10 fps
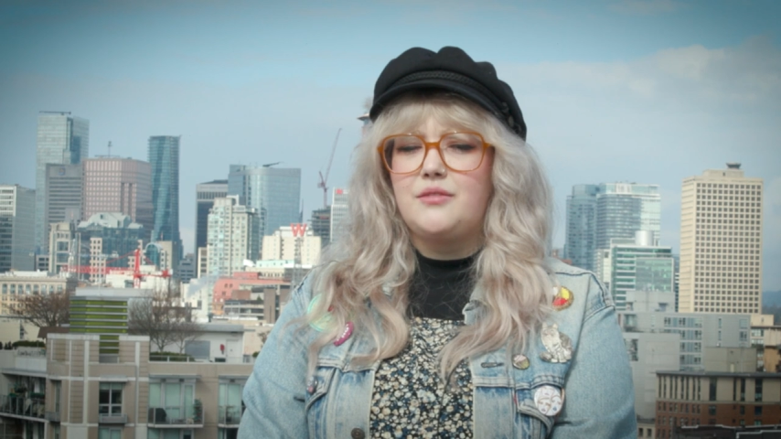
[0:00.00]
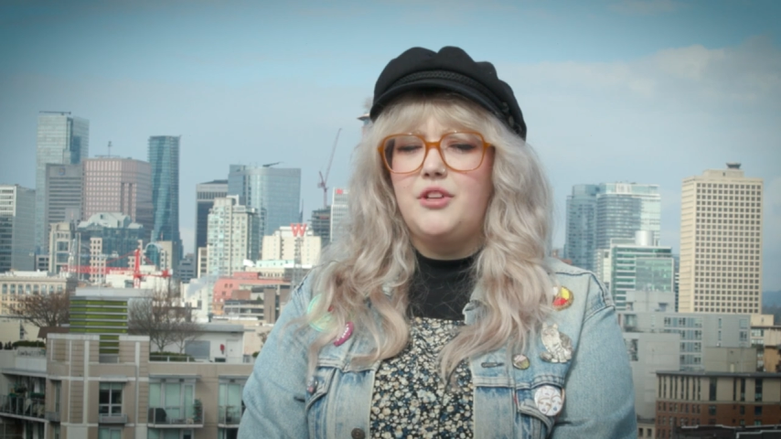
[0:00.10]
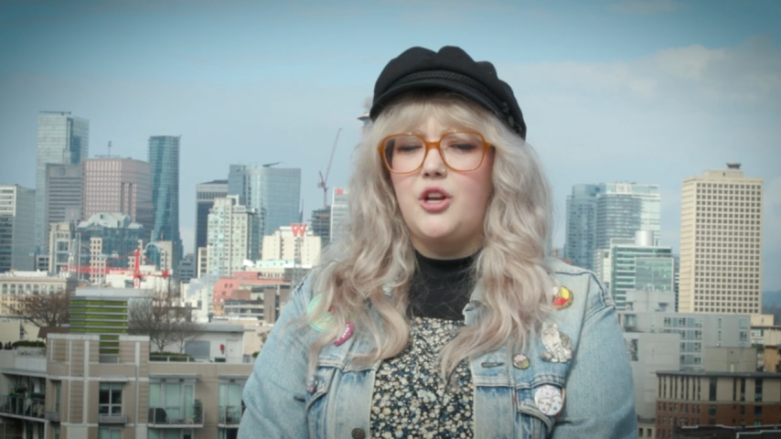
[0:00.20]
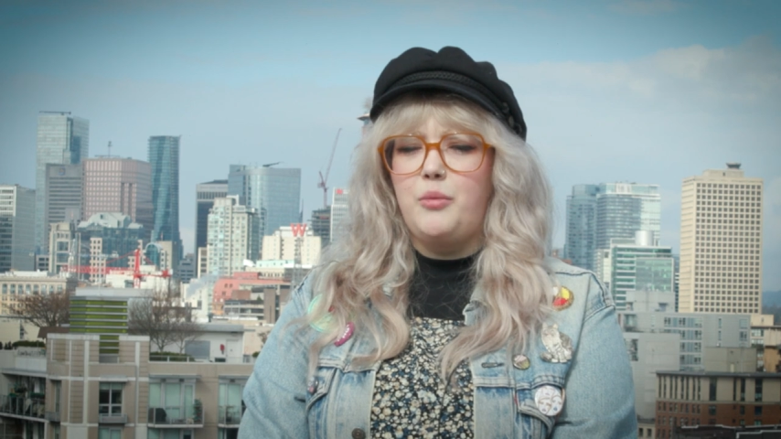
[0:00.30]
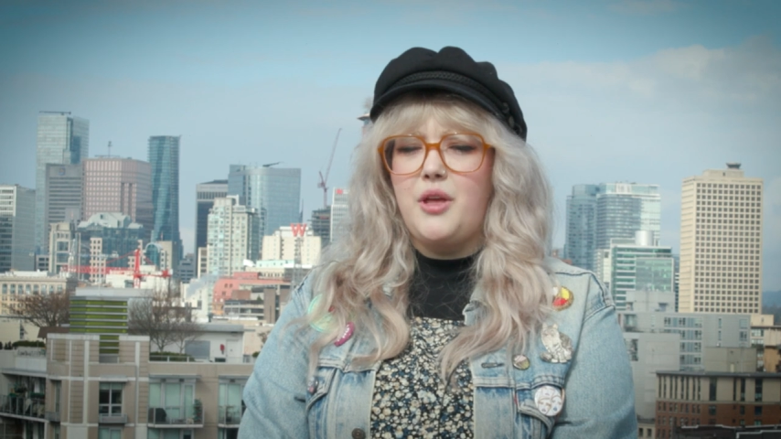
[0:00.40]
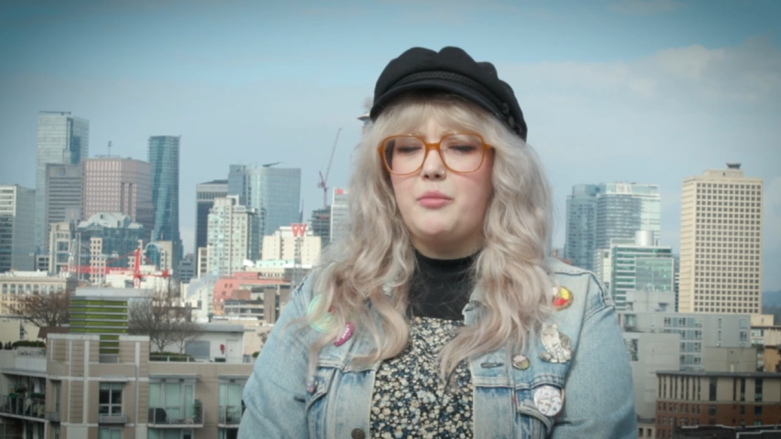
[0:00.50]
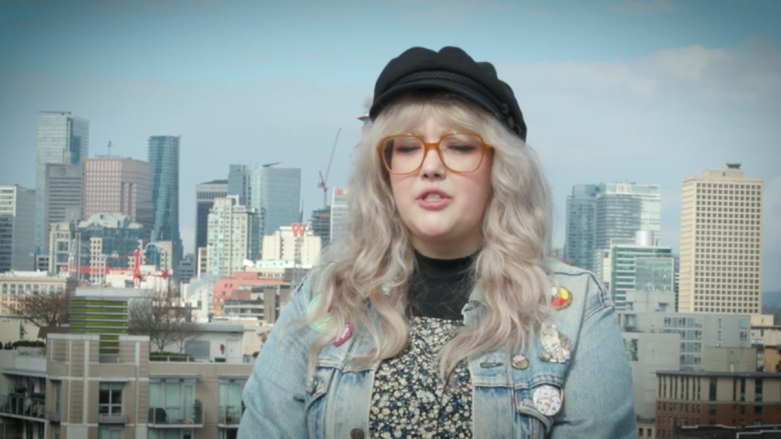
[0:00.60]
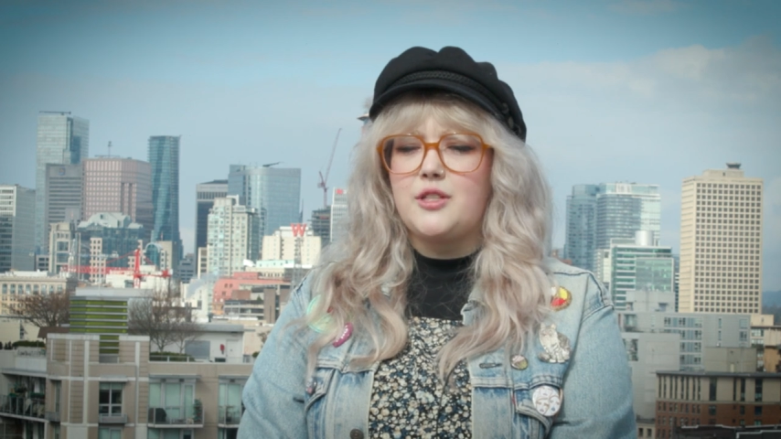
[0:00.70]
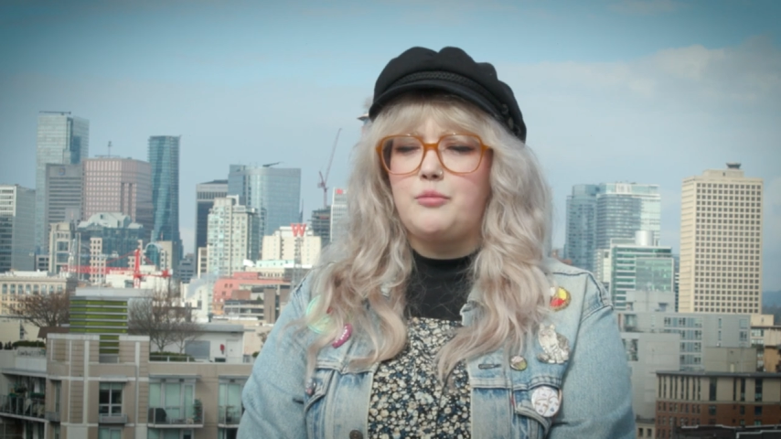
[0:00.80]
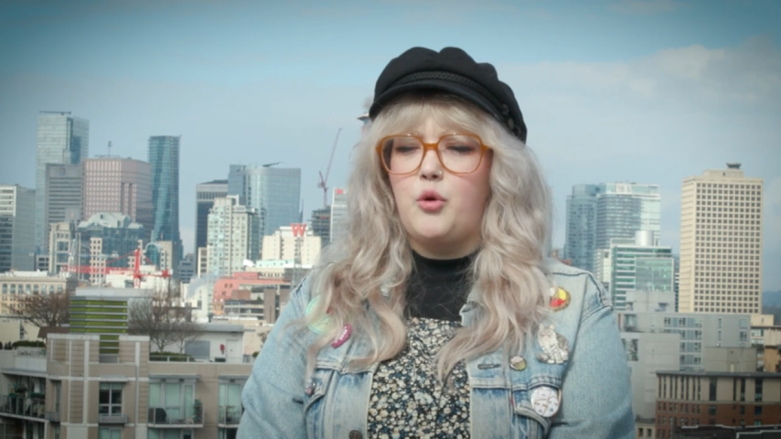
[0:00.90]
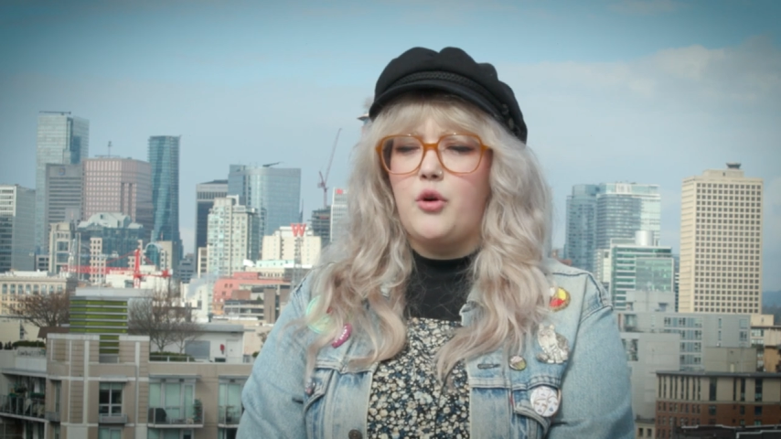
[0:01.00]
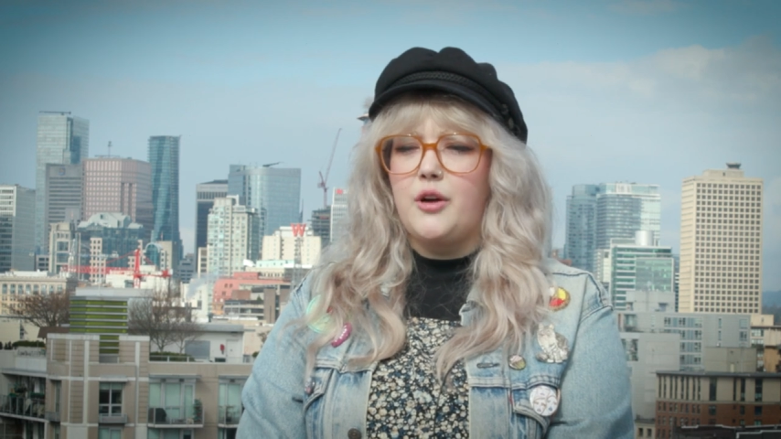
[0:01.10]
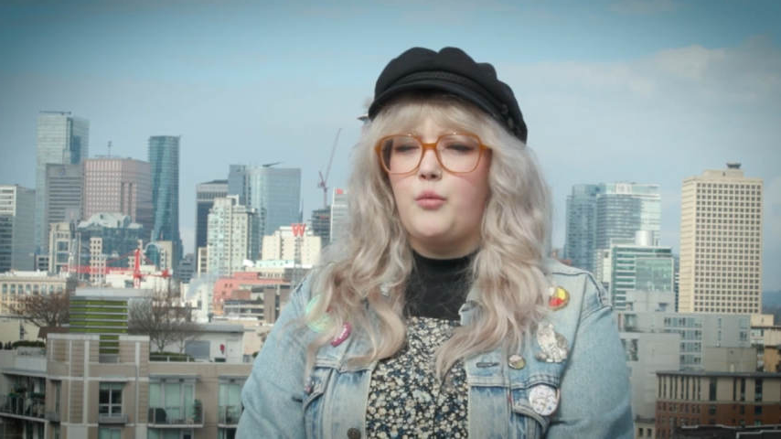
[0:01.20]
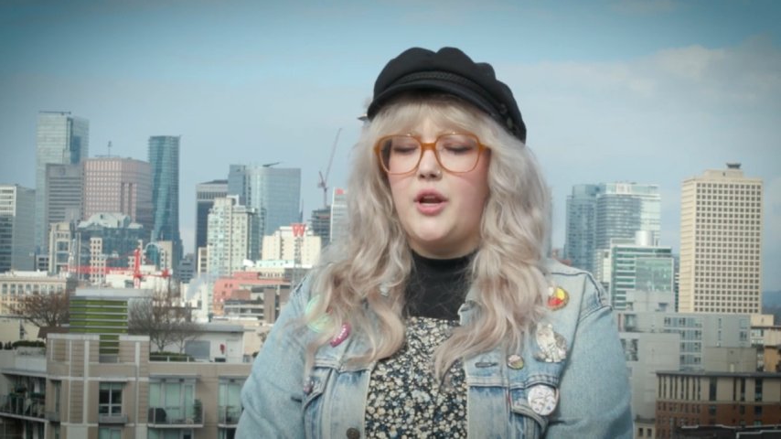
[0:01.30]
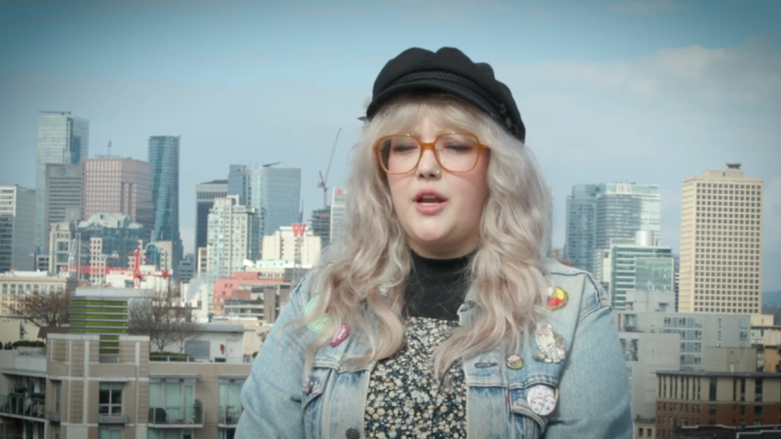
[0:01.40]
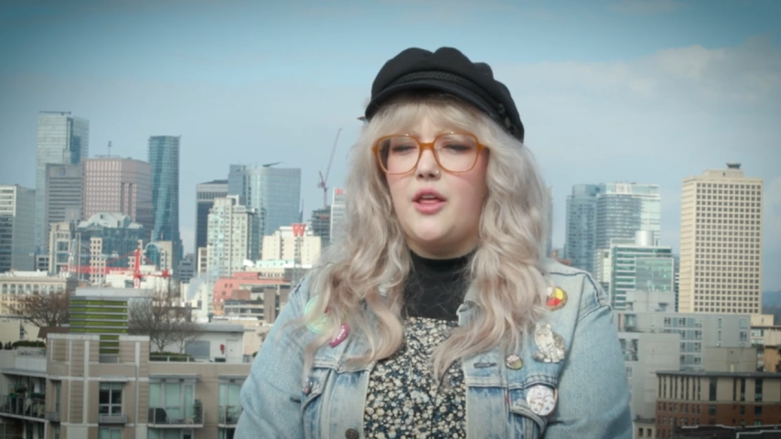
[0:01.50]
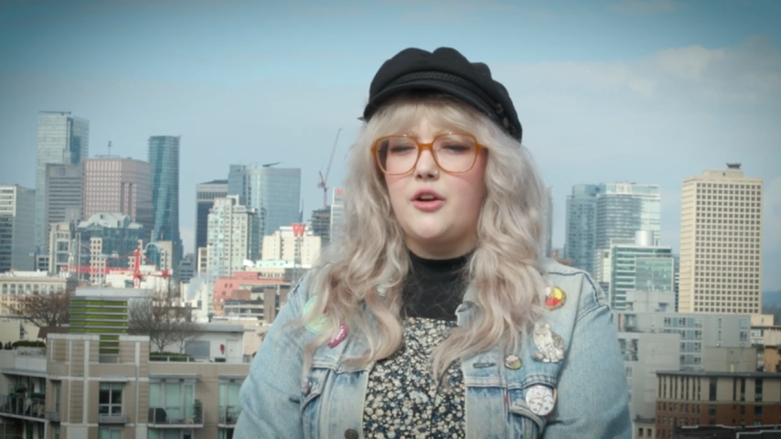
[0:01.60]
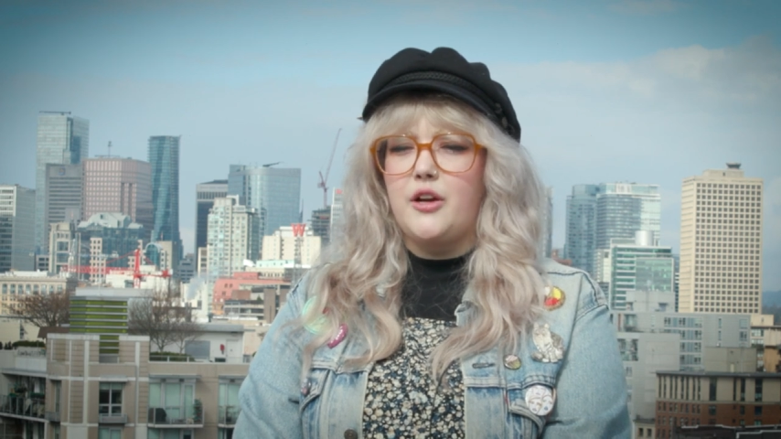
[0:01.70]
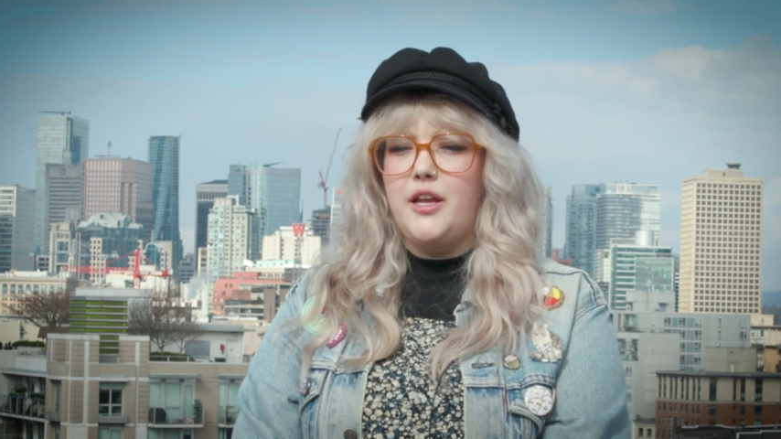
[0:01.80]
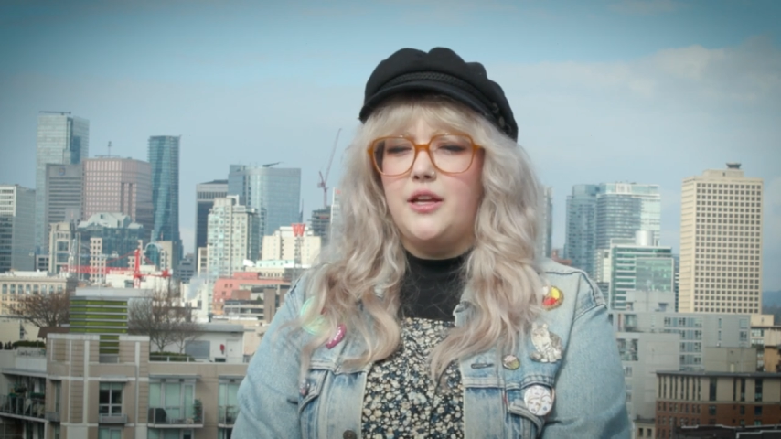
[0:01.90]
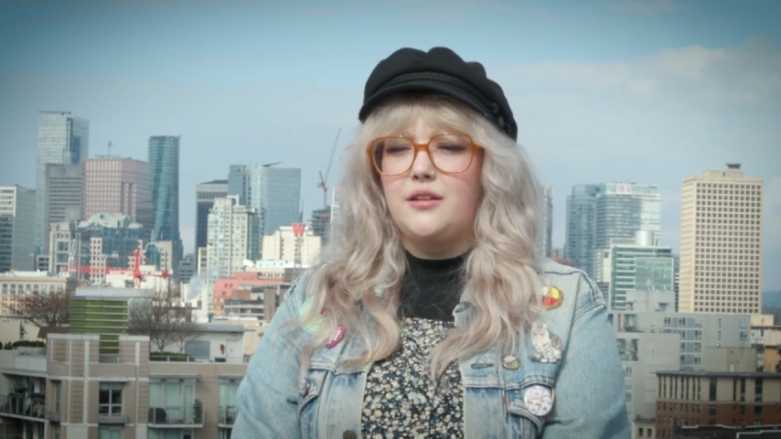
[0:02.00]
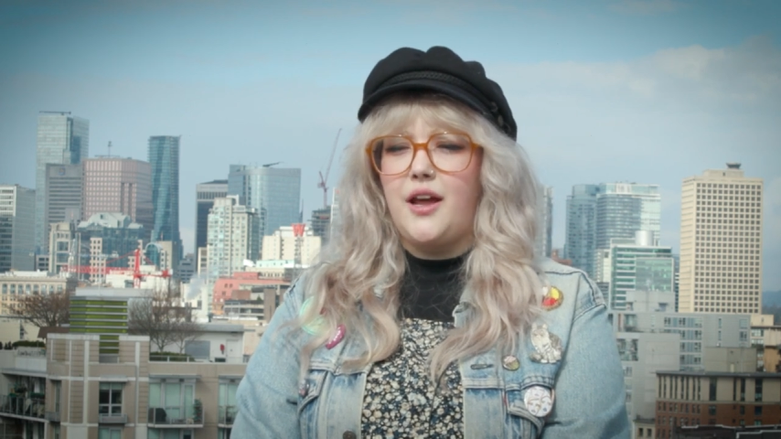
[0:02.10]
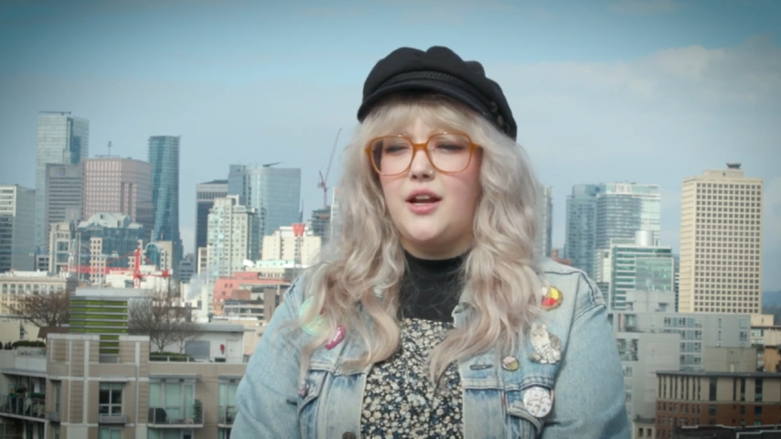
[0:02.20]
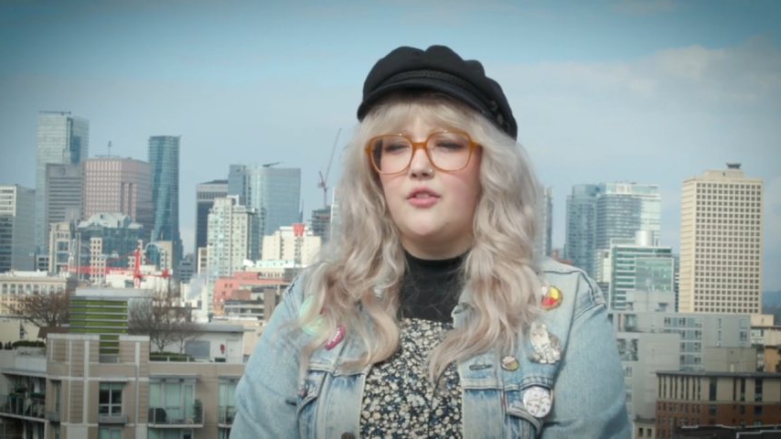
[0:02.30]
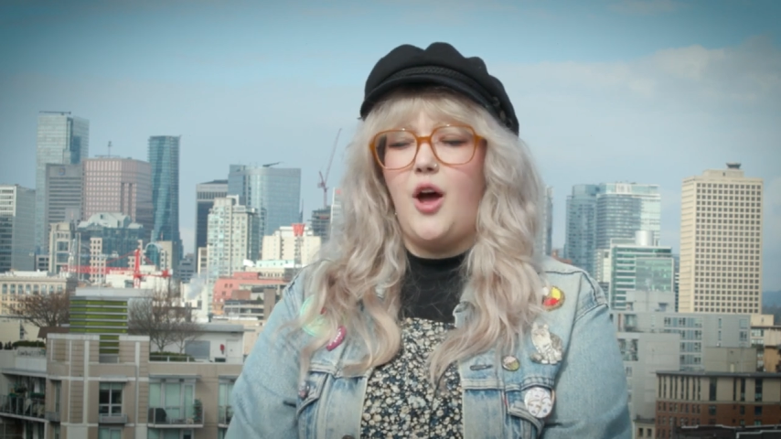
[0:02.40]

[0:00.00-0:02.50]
you know, be able to support one another in kind of